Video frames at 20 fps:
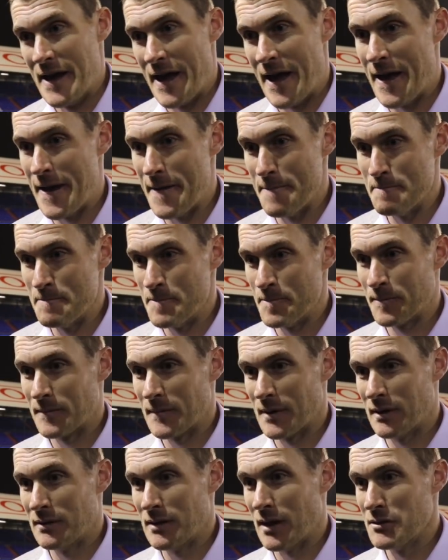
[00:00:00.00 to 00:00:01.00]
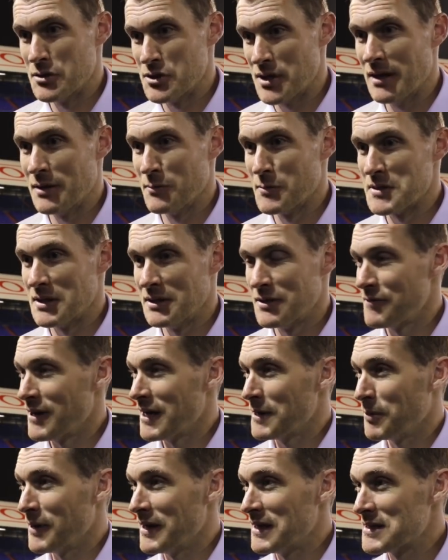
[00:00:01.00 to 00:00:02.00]
Um, and, and Jayden was in the
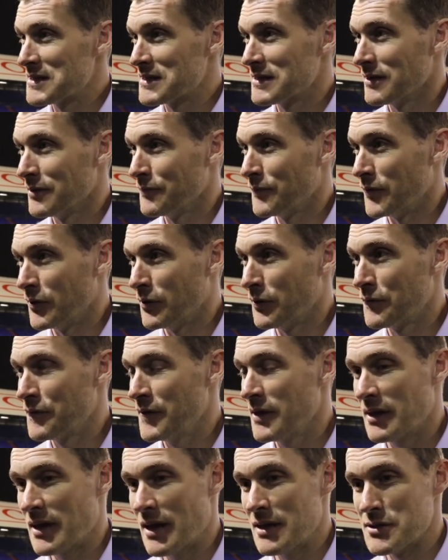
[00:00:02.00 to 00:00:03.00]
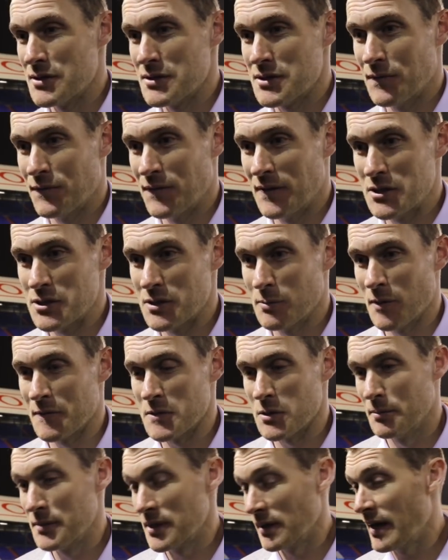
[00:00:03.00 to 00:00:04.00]
right place on all three occasions to finish them
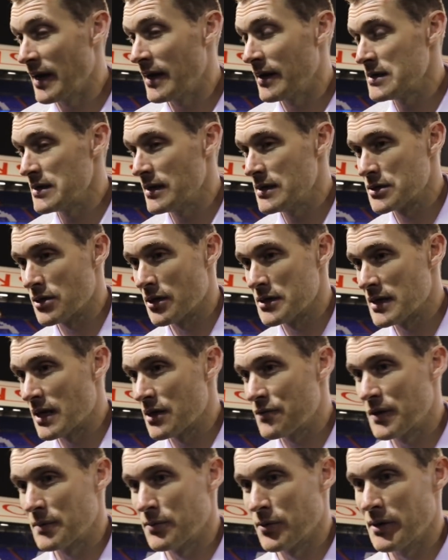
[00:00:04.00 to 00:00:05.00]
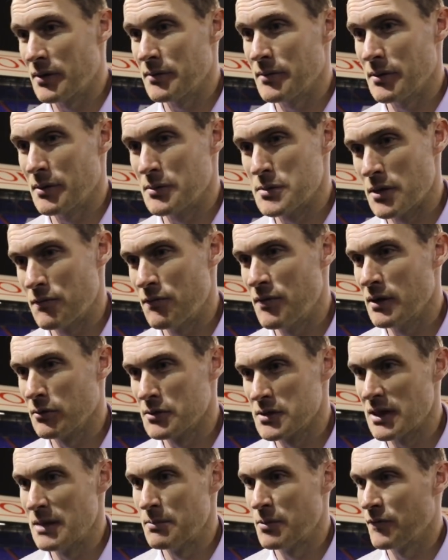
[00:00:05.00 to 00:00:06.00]
off. So I'm delighted he's got his hat trick, but it, it was a
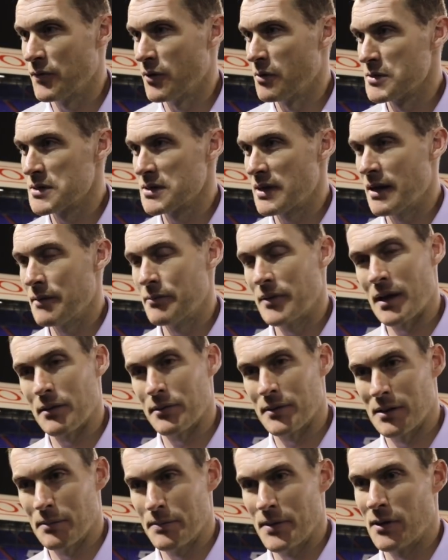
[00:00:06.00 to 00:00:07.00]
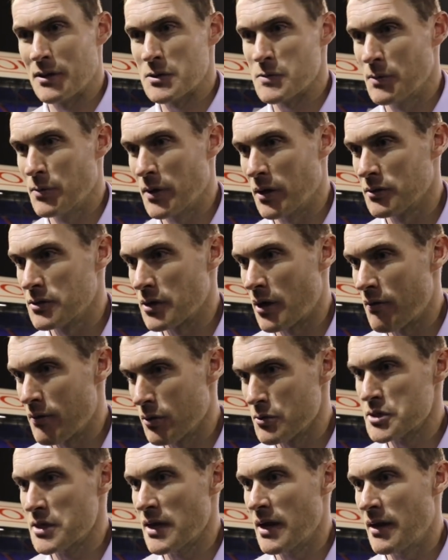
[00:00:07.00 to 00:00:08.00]
real team performance today. And I'll be honest with you, we got
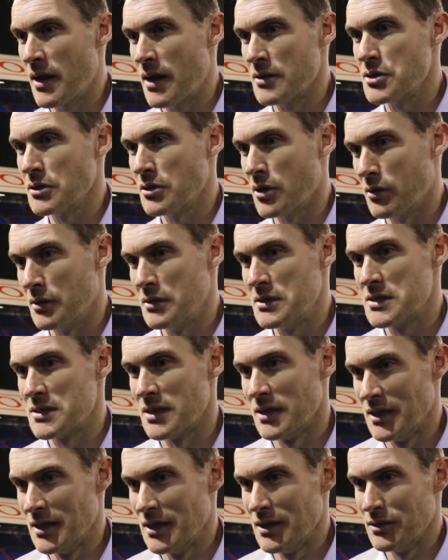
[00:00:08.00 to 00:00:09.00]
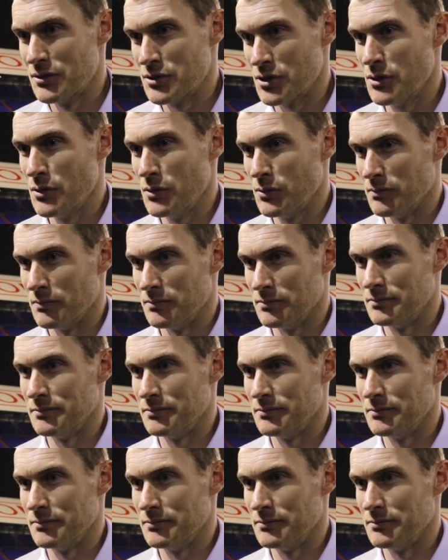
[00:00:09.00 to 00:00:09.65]
Dara O'Shea and Archie Collins, two